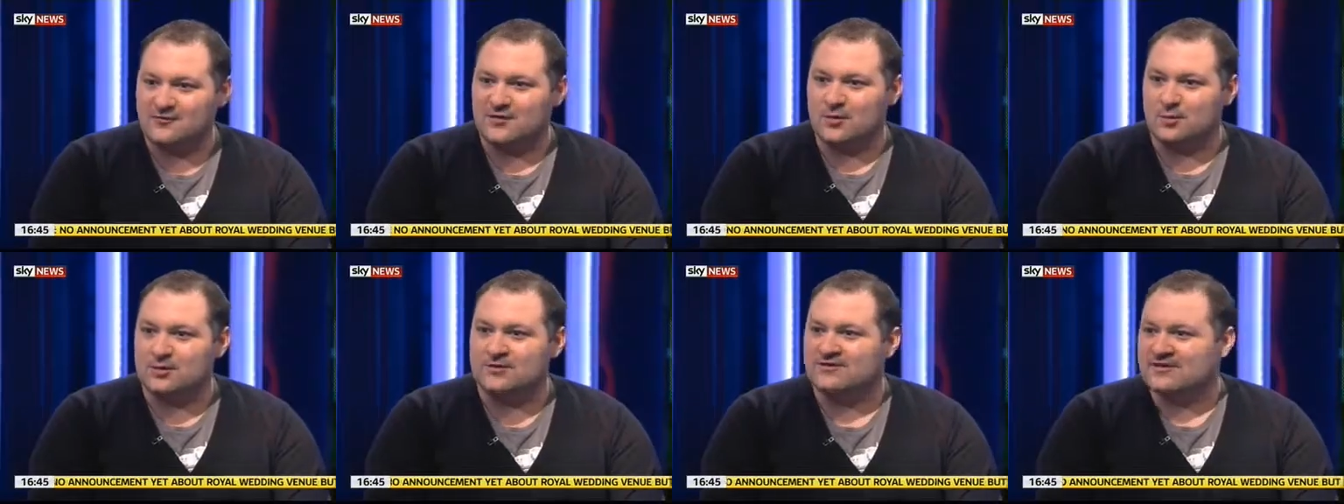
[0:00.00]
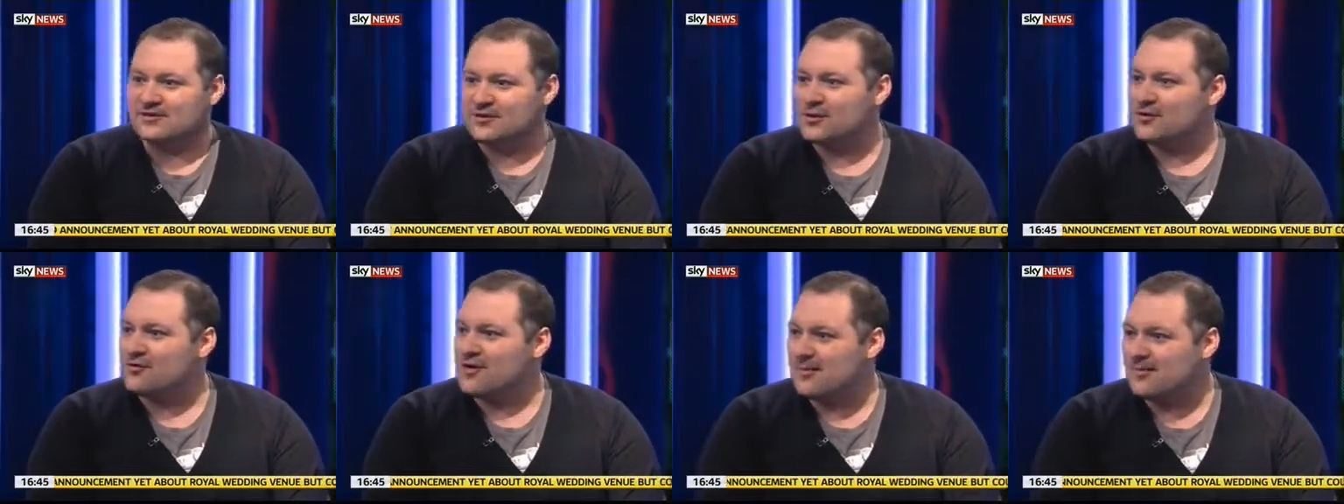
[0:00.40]
if you wouldn't
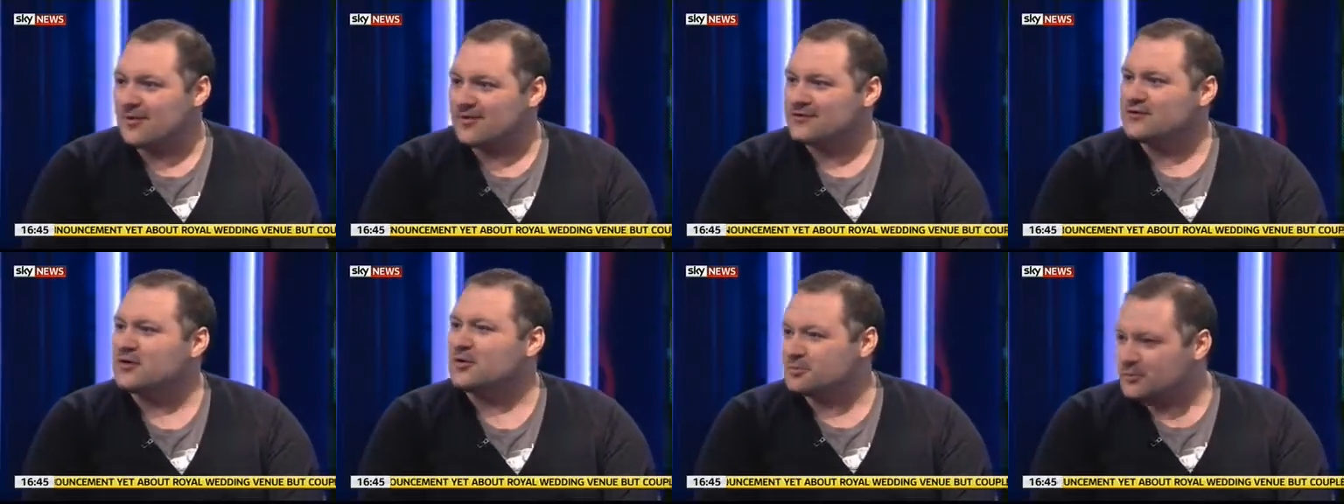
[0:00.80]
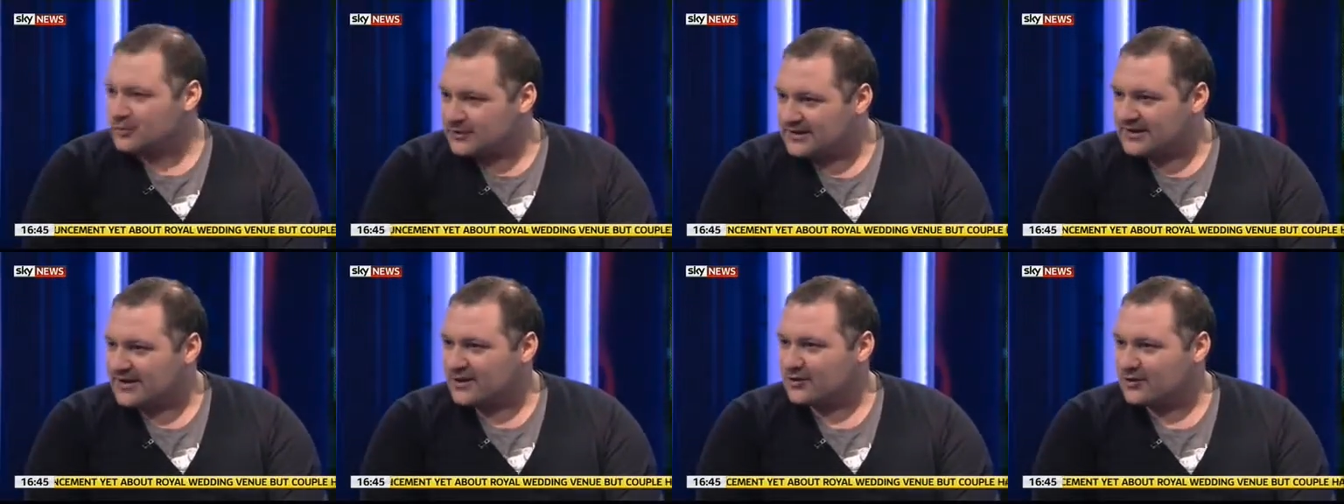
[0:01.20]
tell your grandmother, don't
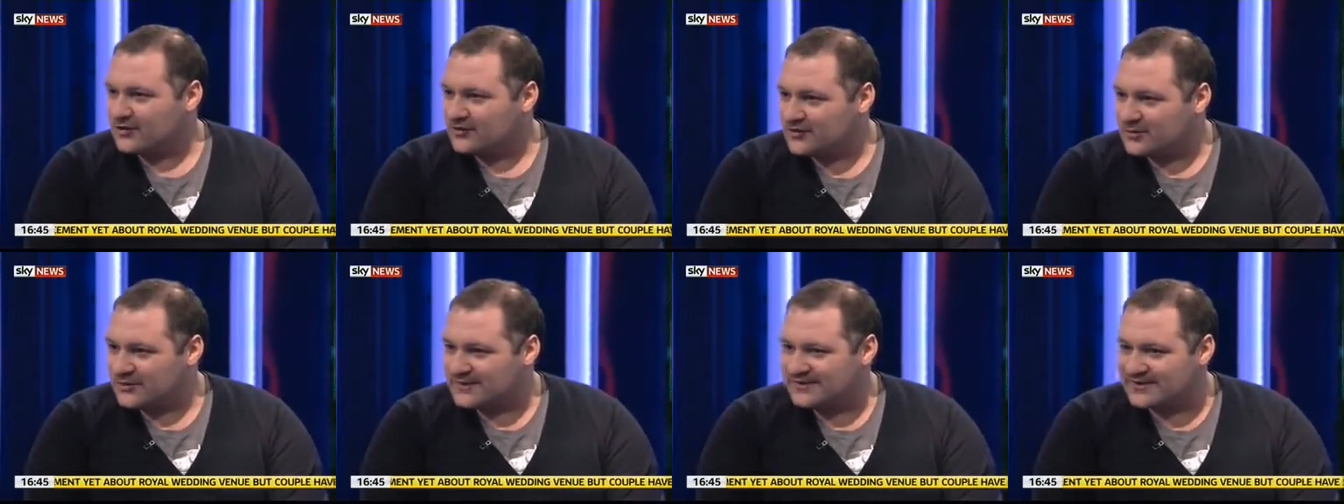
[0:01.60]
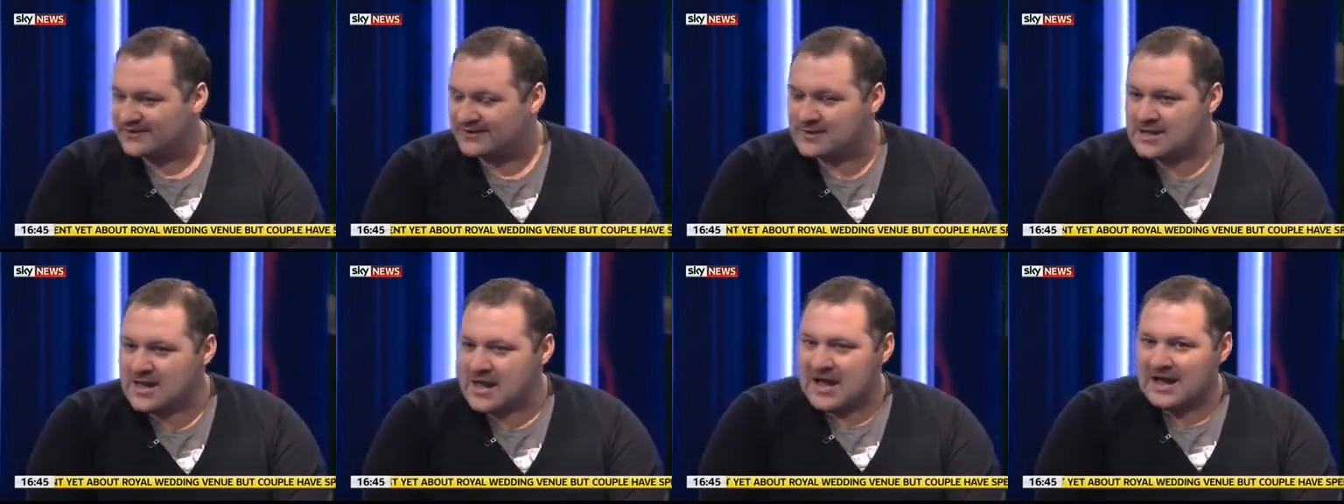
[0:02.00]
put it out on
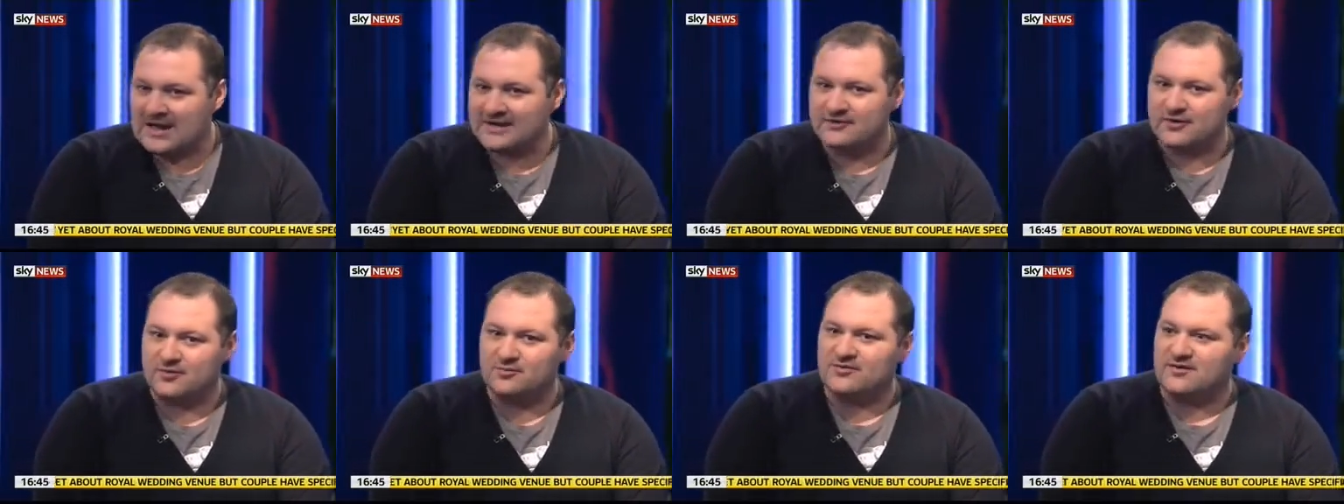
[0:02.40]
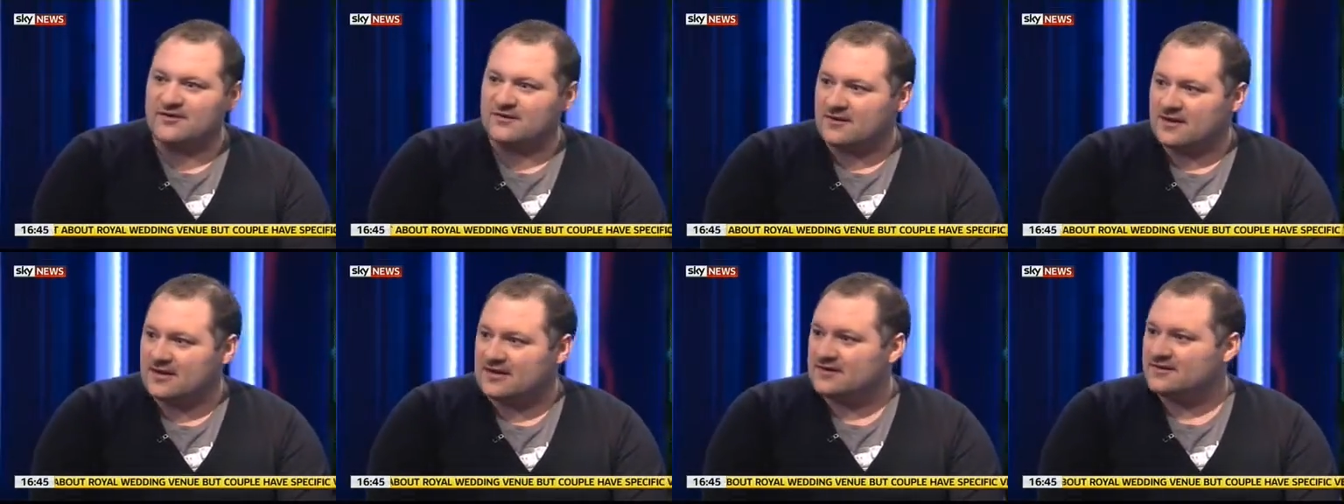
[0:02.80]
Twitter, and don't
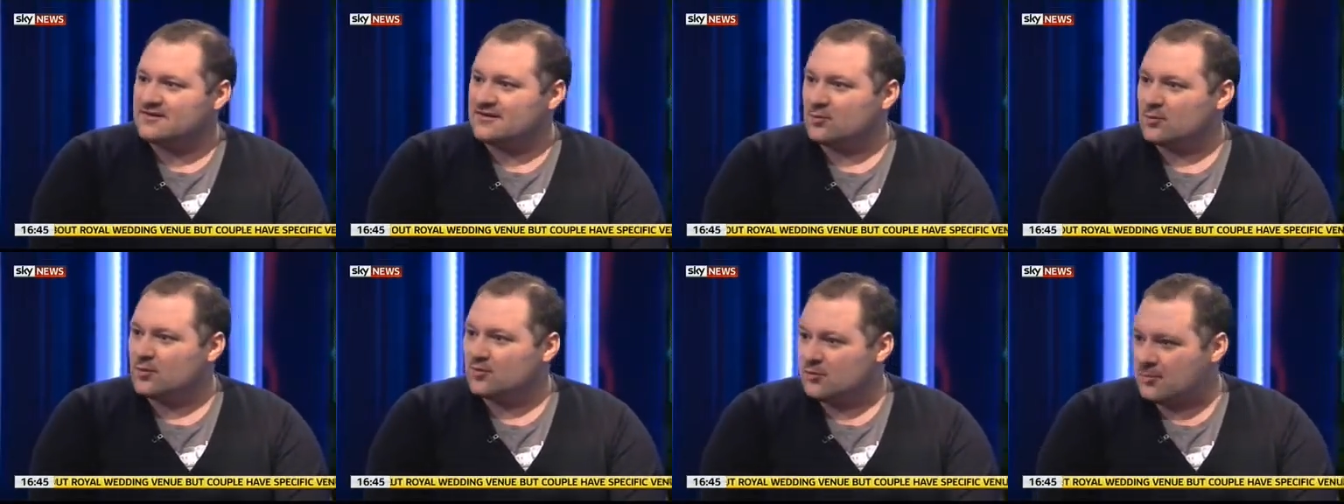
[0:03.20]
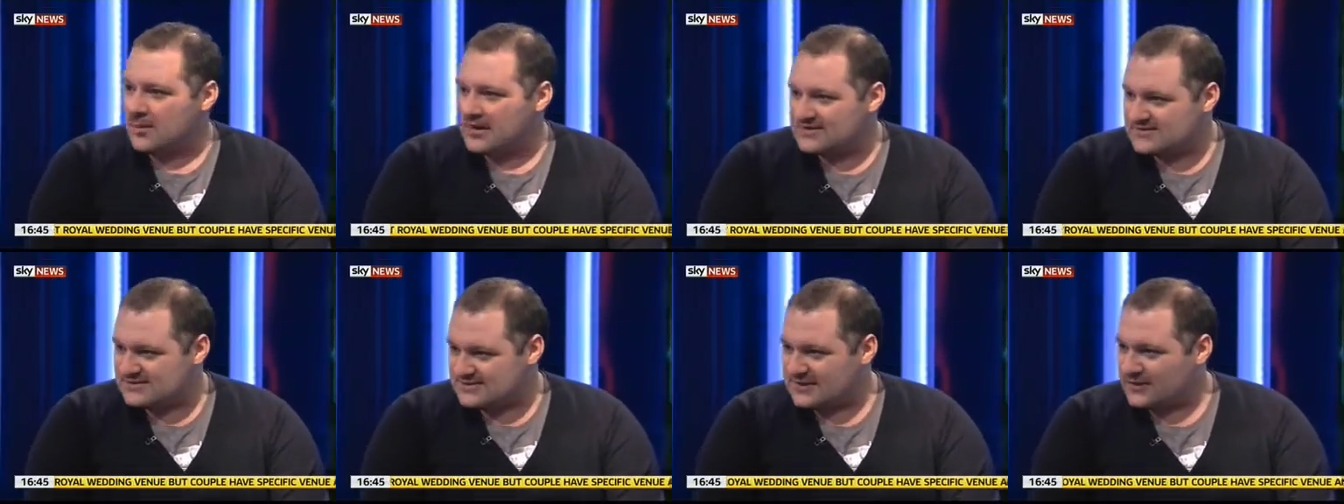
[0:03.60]
think that anything will
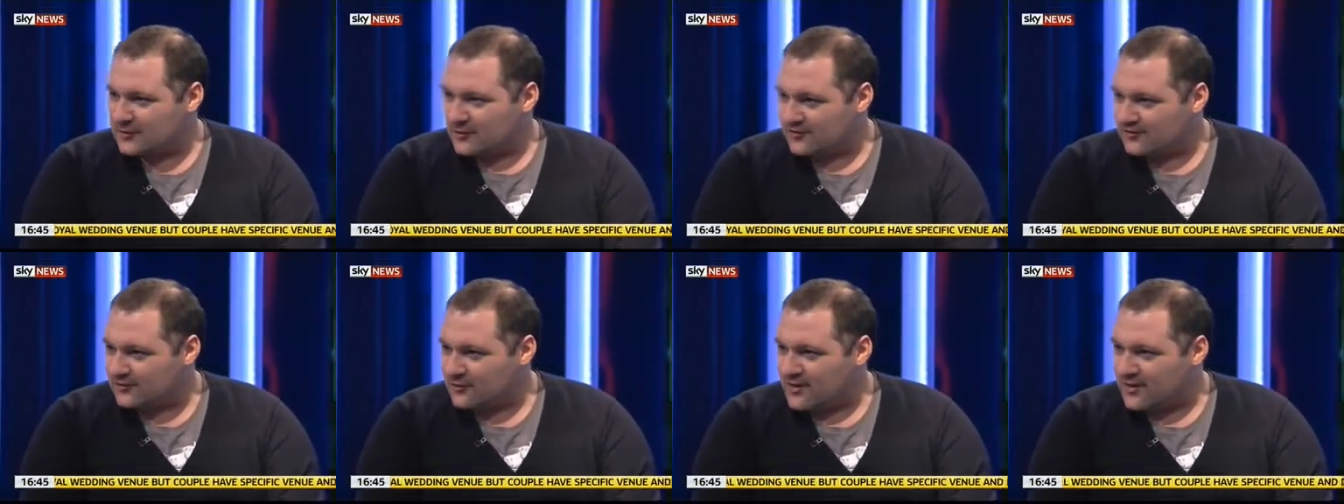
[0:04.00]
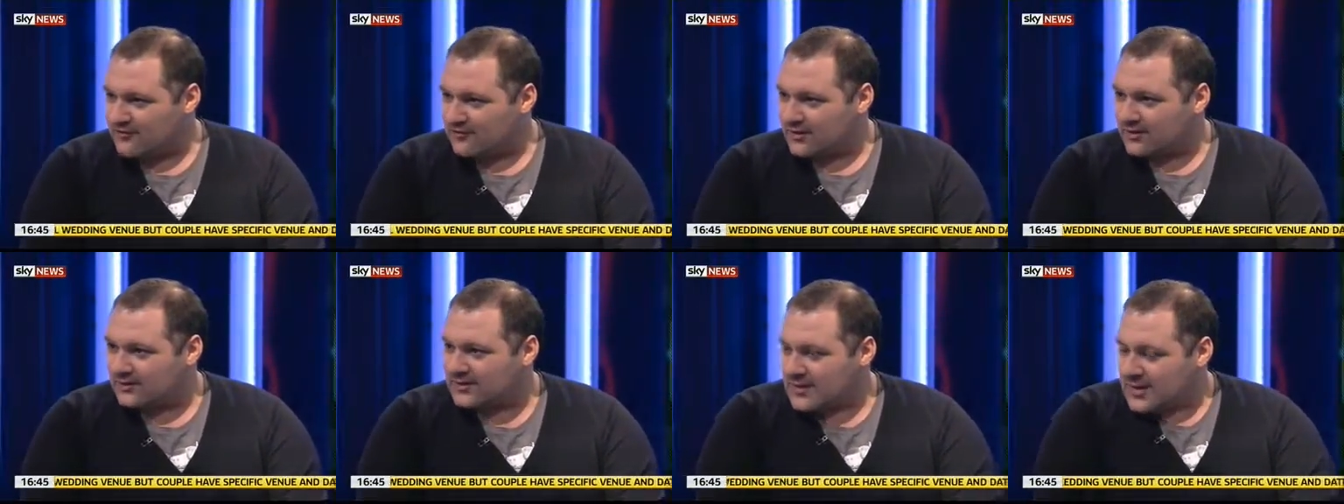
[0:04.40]
remain secret
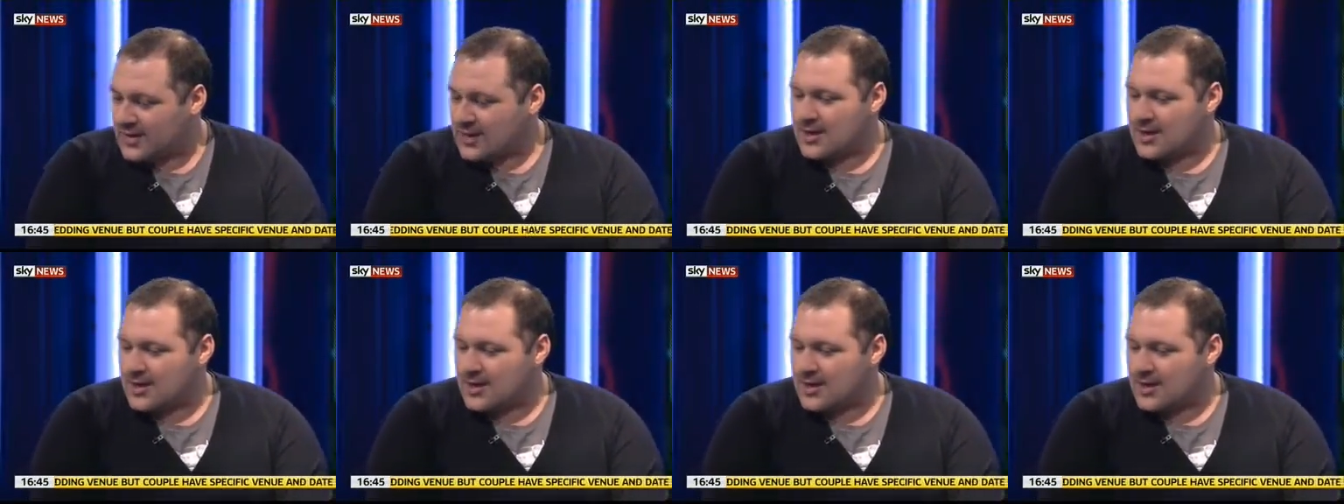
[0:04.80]
forever.